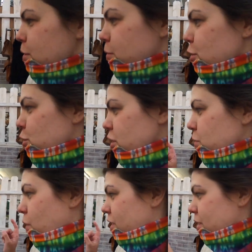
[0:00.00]
someone
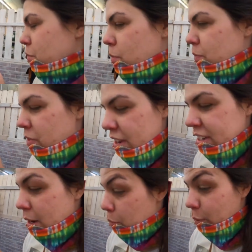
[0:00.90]
just walked up a thing
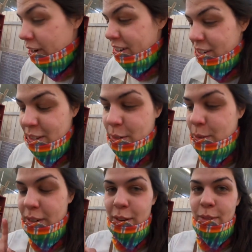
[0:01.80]
of Tupperware,
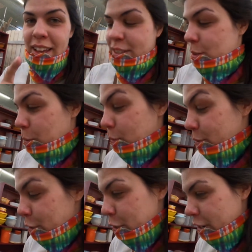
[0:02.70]
so I know that's sold
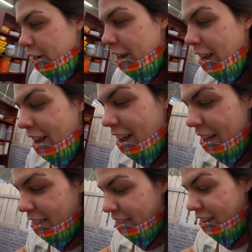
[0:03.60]
for sure.
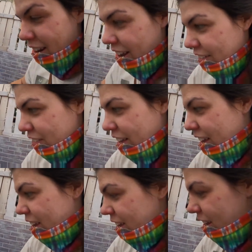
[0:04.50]
And then I've
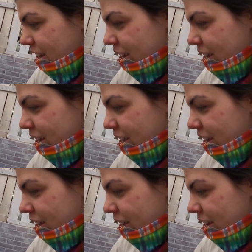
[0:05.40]
got